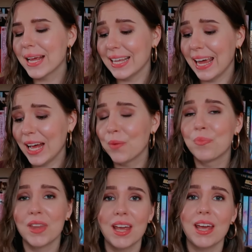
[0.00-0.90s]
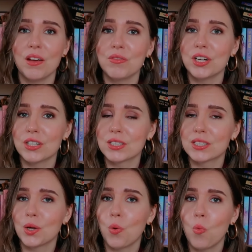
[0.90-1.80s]
Yeah, if
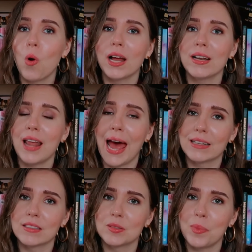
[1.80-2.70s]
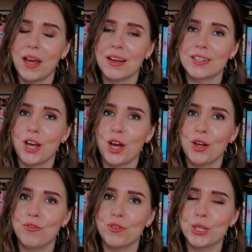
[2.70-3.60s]
there's one aspect
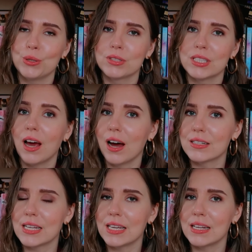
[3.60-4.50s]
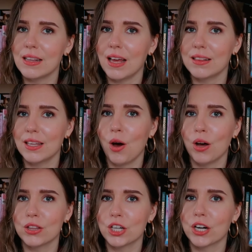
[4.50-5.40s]
of Lucy Hutton that the
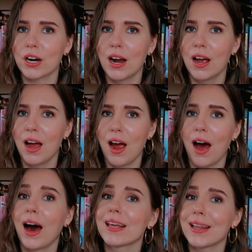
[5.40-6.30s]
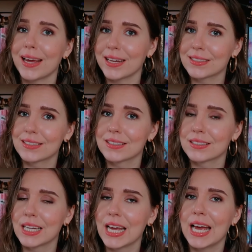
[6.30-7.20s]
author highlights,
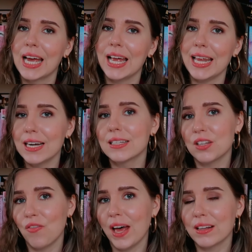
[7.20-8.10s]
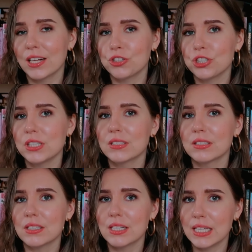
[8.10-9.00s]
it is the fact that she
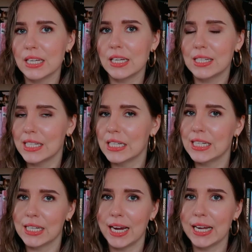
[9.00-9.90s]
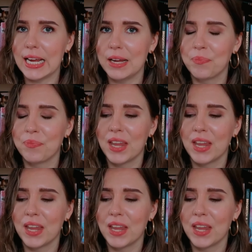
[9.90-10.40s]
is teeny tiny,